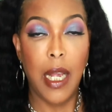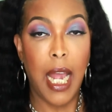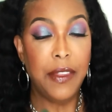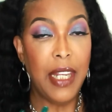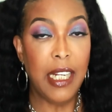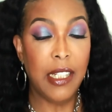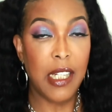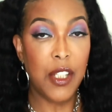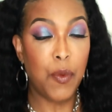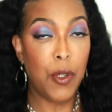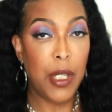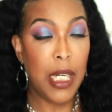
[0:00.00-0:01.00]
I think
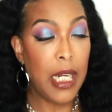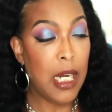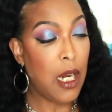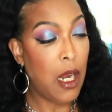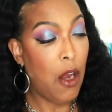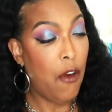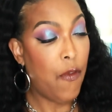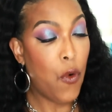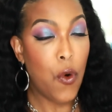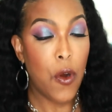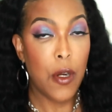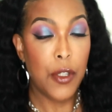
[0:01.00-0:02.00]
since we're getting
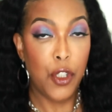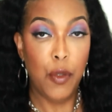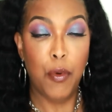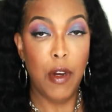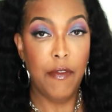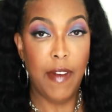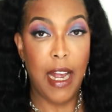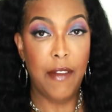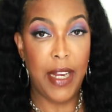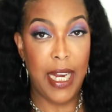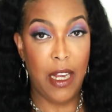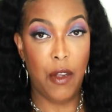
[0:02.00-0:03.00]
four
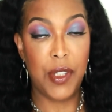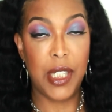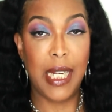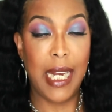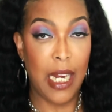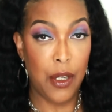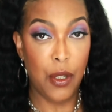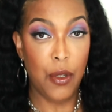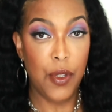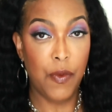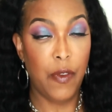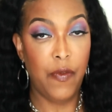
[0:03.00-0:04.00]
2.5 ounce
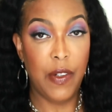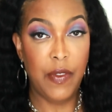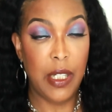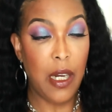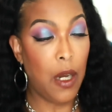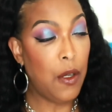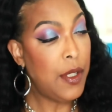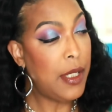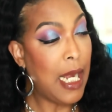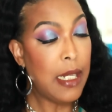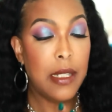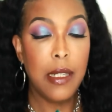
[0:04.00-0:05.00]
candles for $50,
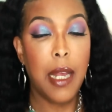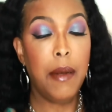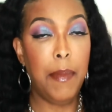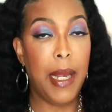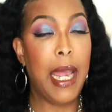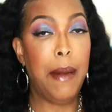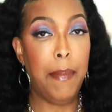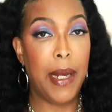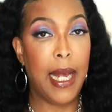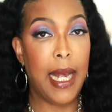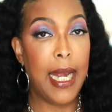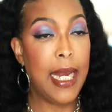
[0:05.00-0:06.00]
that's not a bad
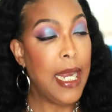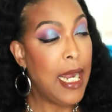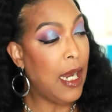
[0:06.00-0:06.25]
buy.